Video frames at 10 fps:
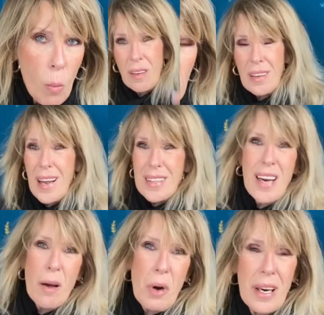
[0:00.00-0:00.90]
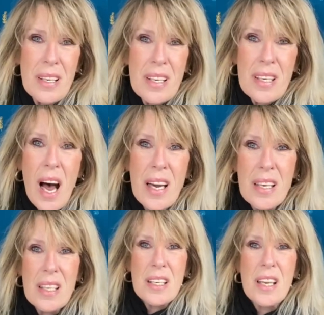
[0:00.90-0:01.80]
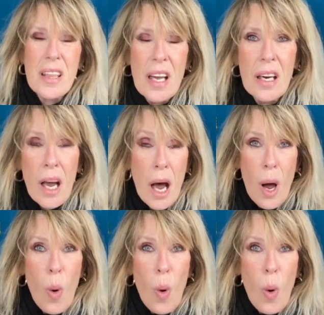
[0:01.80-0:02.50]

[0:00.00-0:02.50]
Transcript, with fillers: So, that's not rocket science to think,